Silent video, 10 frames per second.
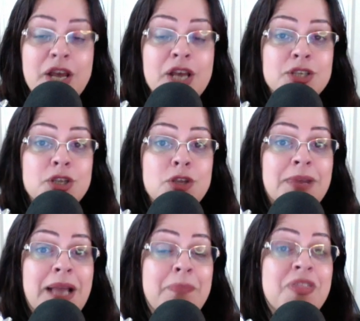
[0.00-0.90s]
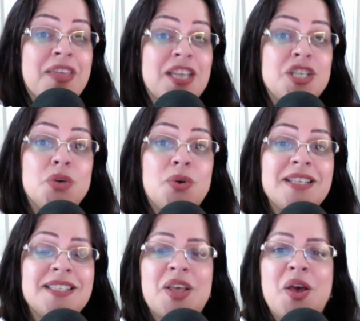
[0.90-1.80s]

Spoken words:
So you become the choice